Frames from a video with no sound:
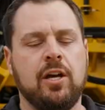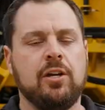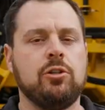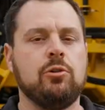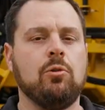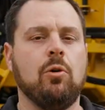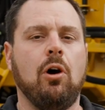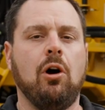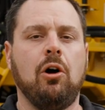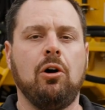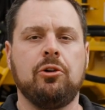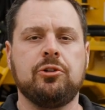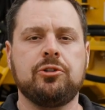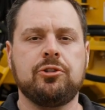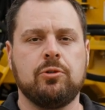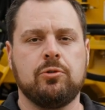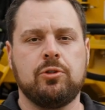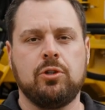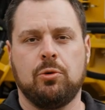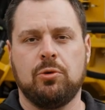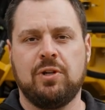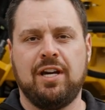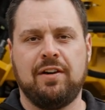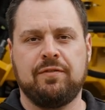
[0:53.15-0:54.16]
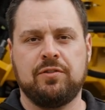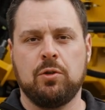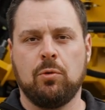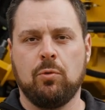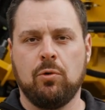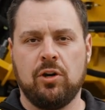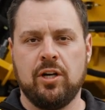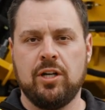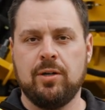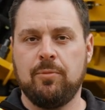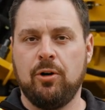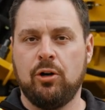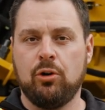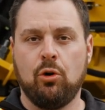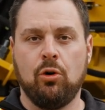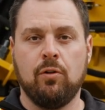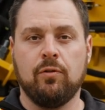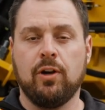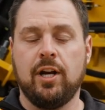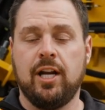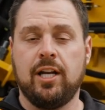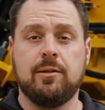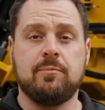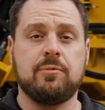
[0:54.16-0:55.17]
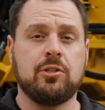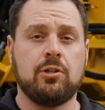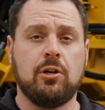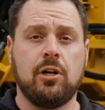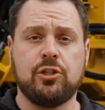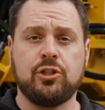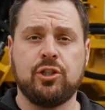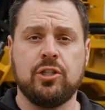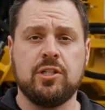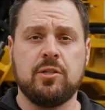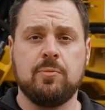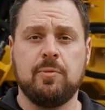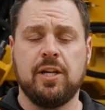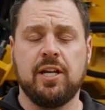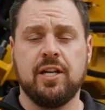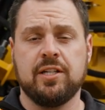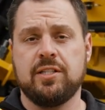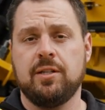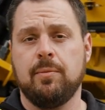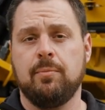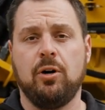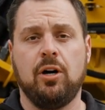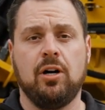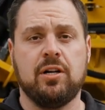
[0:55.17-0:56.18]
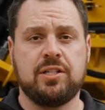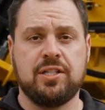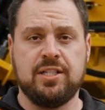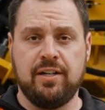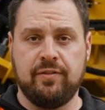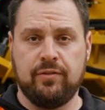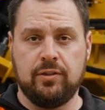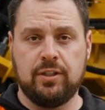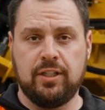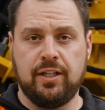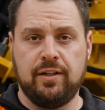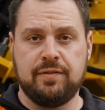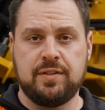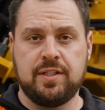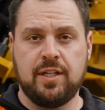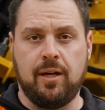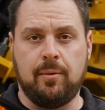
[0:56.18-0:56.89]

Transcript: You also don't have to worry about overhead obstructions because the box never lifts